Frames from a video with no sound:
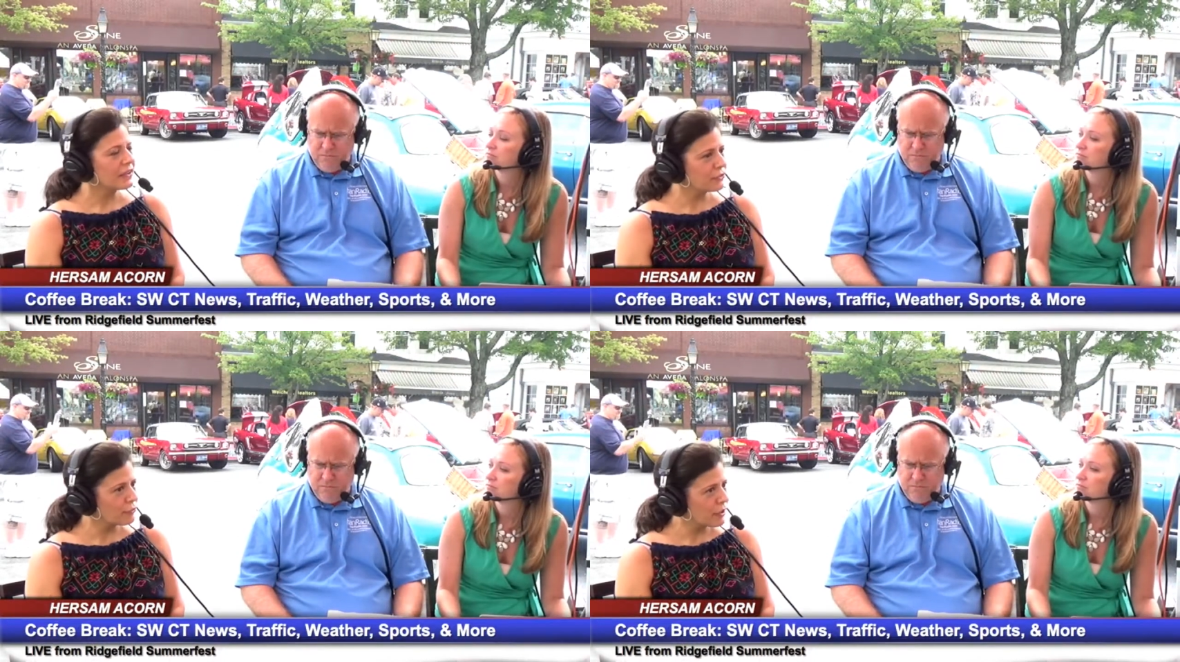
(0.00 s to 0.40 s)
Speaker 1: a
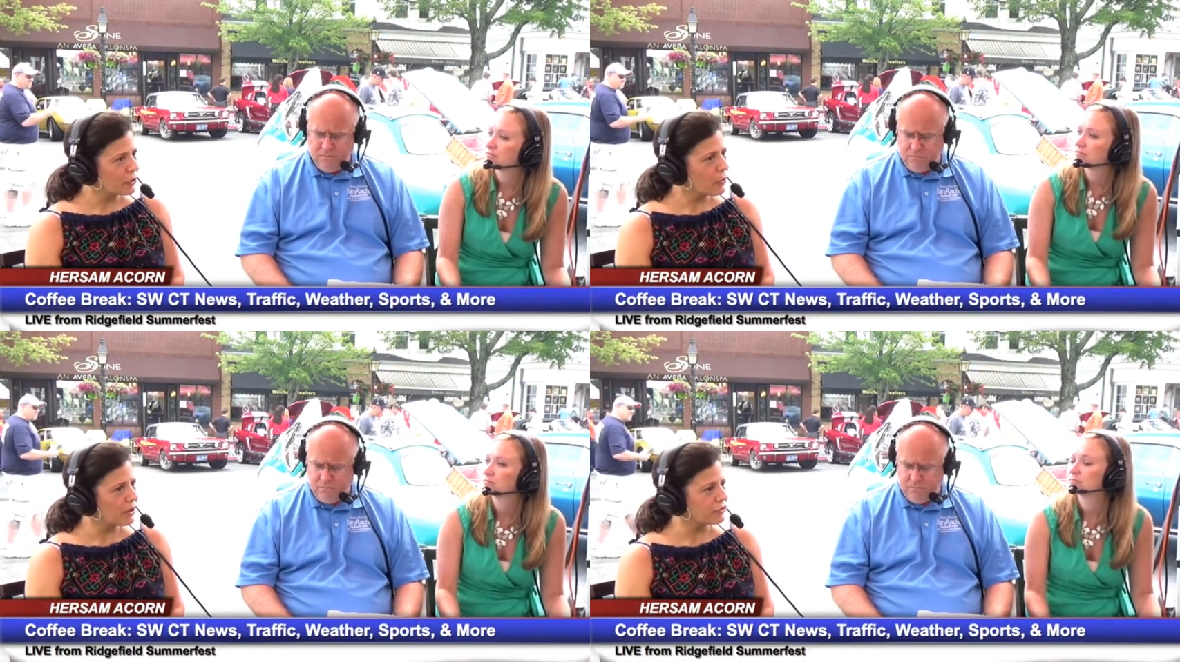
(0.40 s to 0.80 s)
great
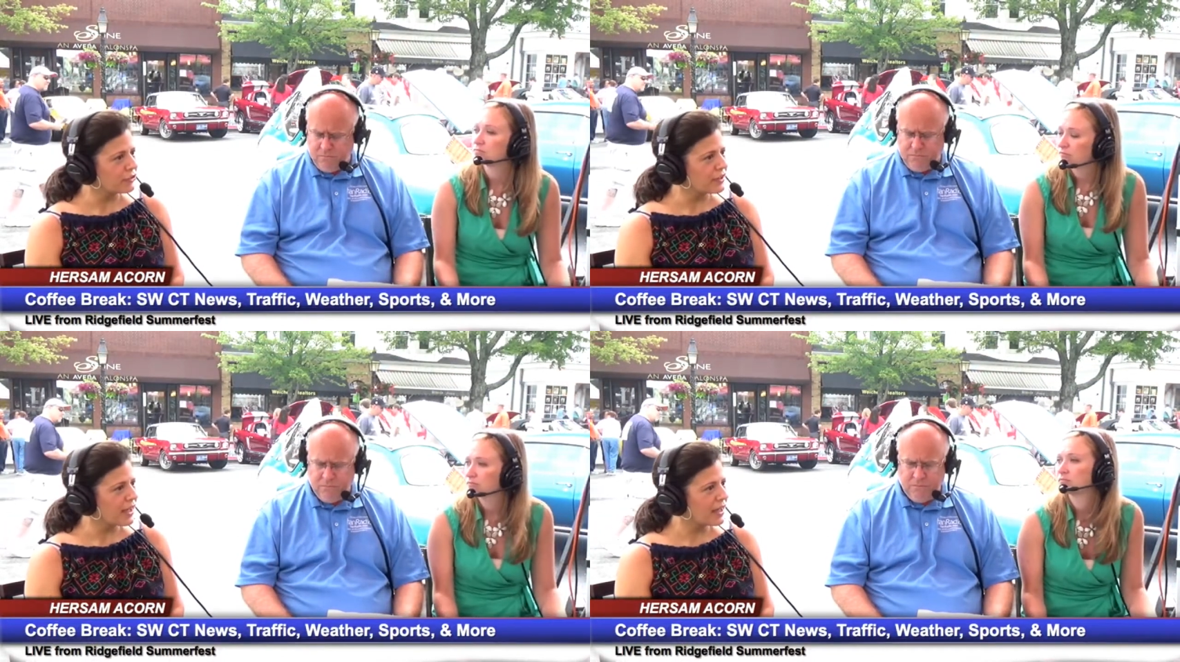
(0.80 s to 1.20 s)
question.
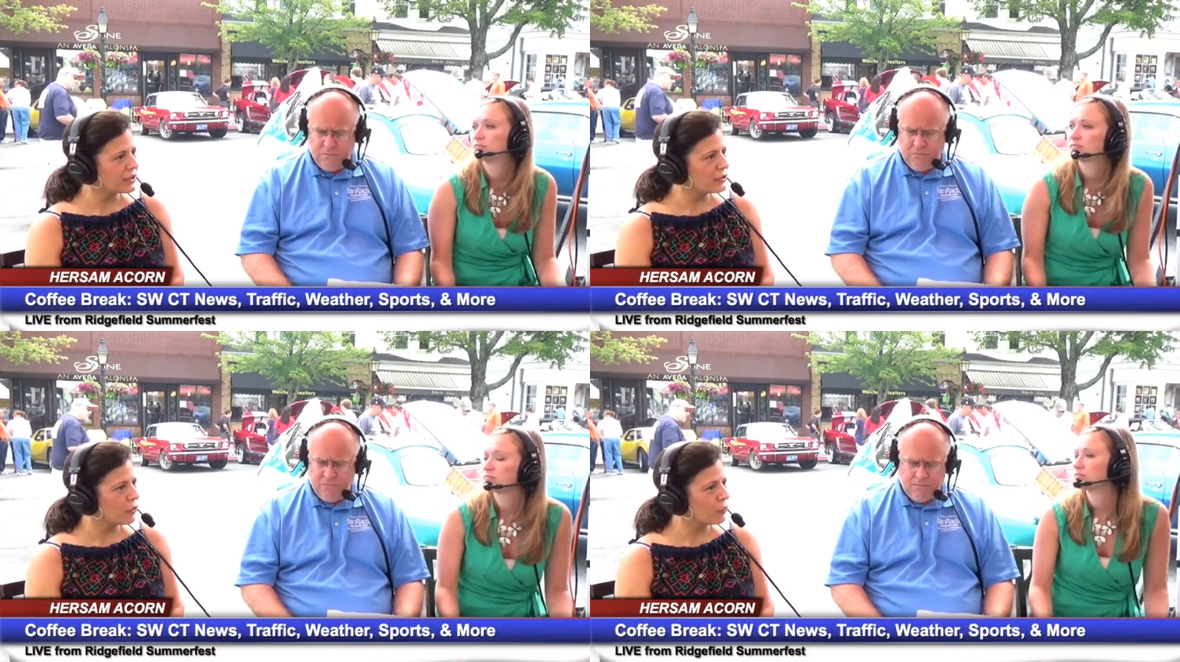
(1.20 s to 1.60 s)
Uh, you
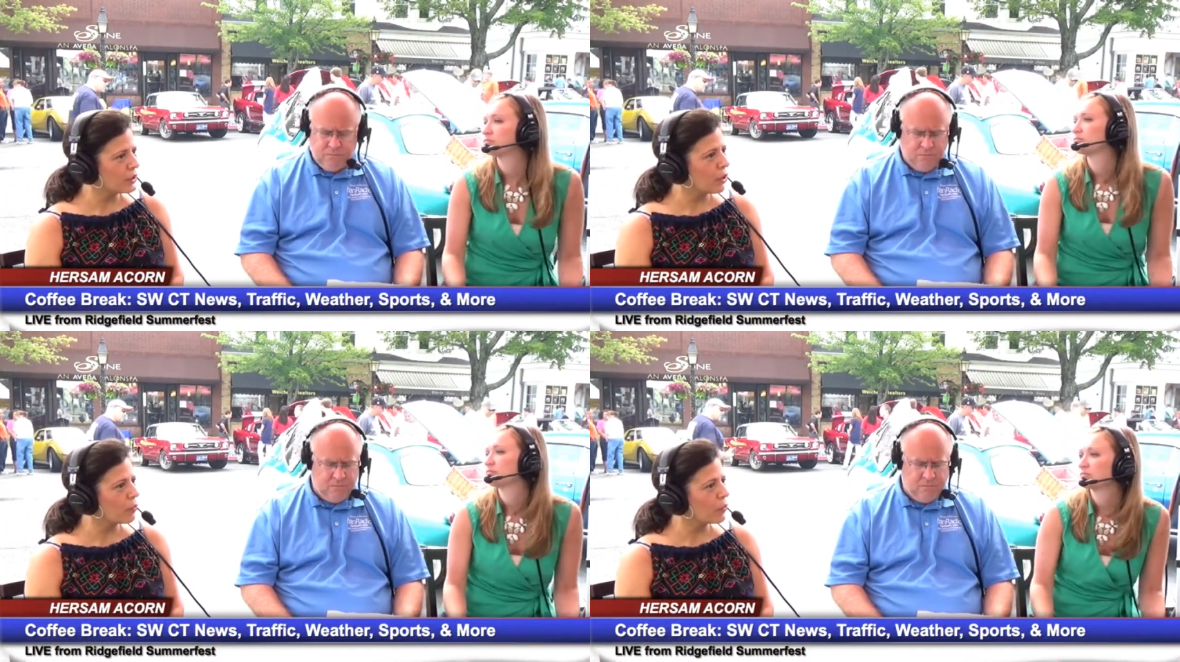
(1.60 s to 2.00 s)
know, we are
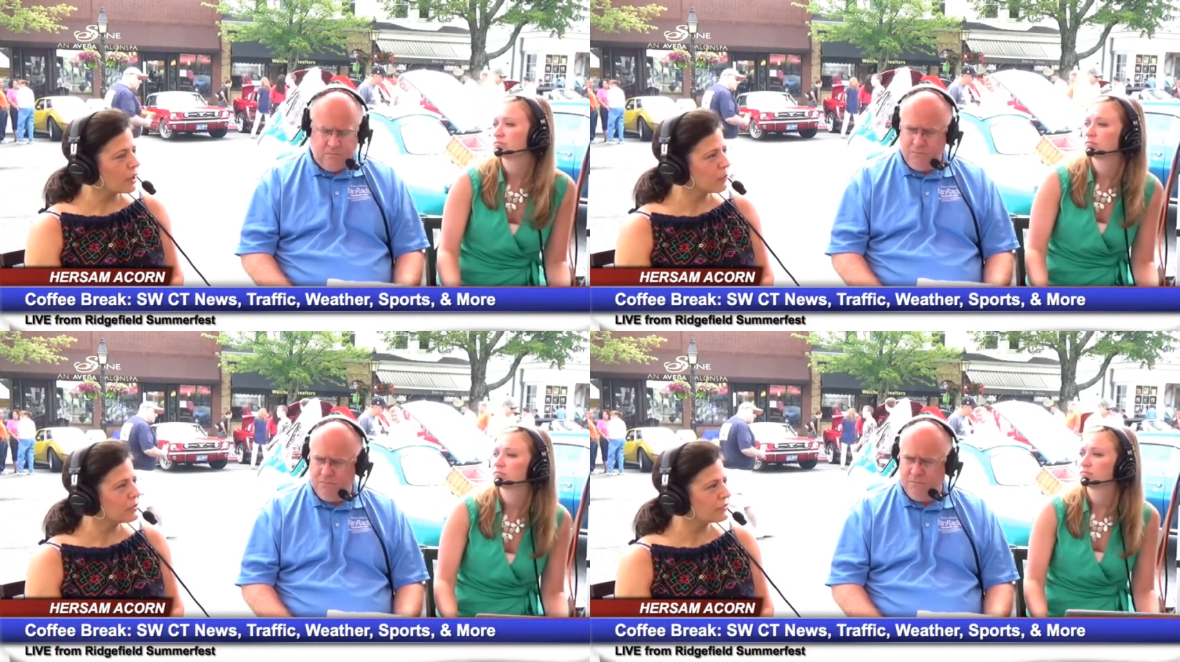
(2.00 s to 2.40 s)
well
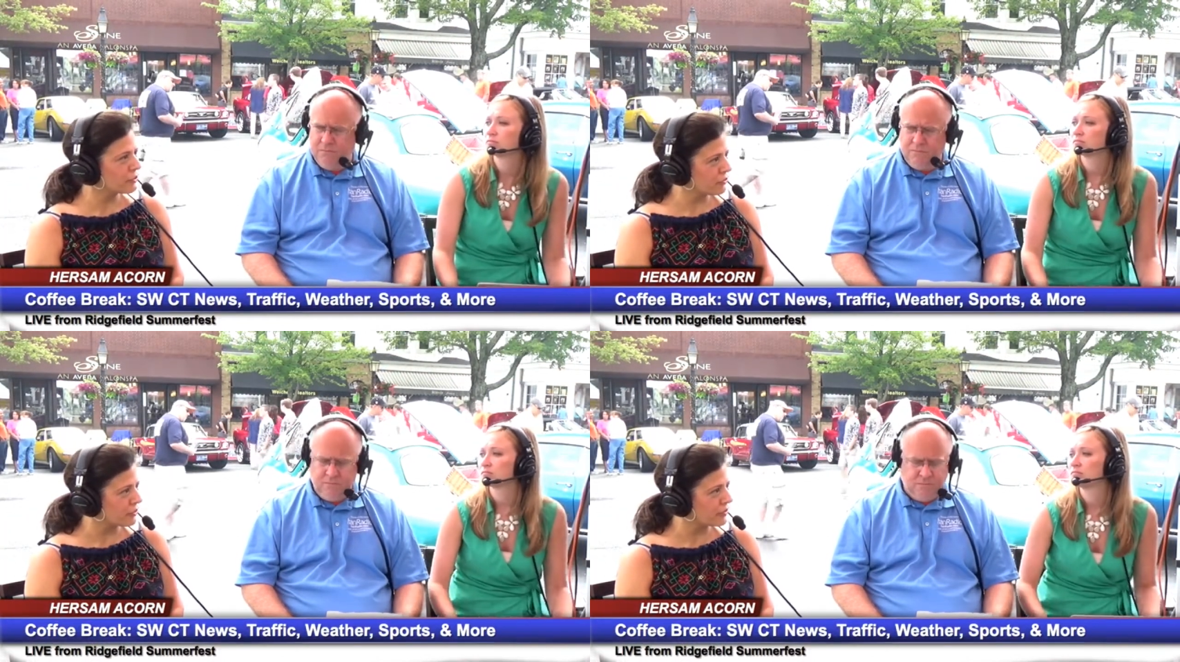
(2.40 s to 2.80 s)
positioned.